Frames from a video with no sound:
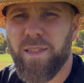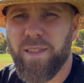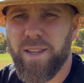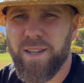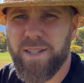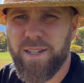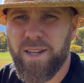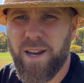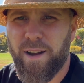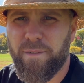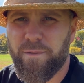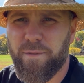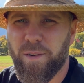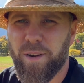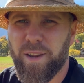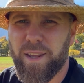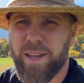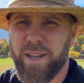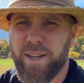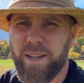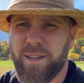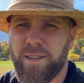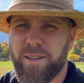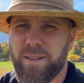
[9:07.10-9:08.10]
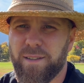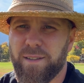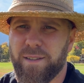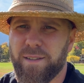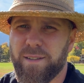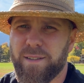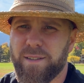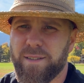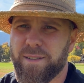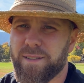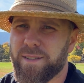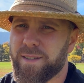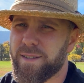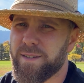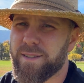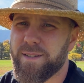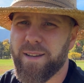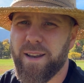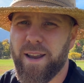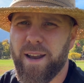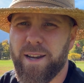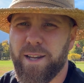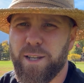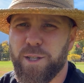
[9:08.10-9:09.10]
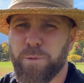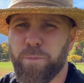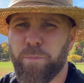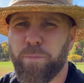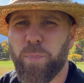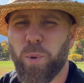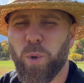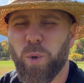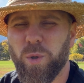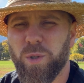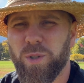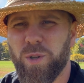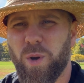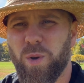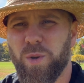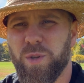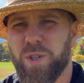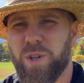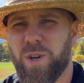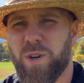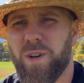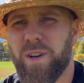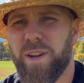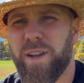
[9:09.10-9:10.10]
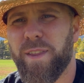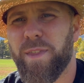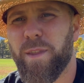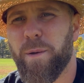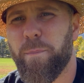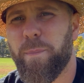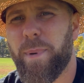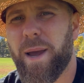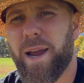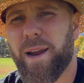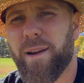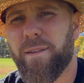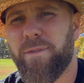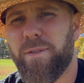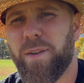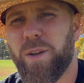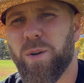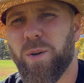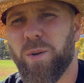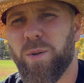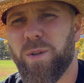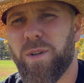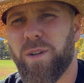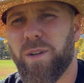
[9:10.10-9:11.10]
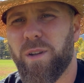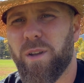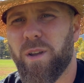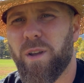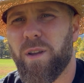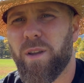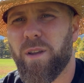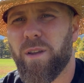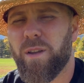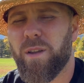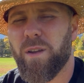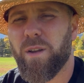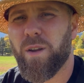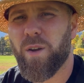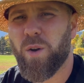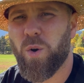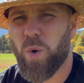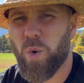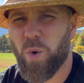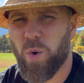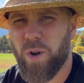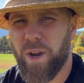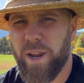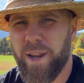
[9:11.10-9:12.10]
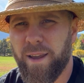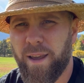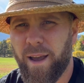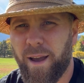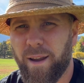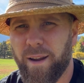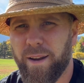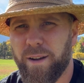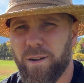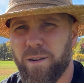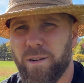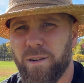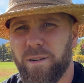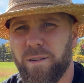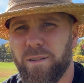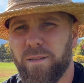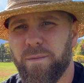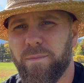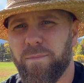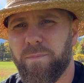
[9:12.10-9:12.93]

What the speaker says: Let's not forget Cincinnati's bulldozer in the backfield, Corey Kiner.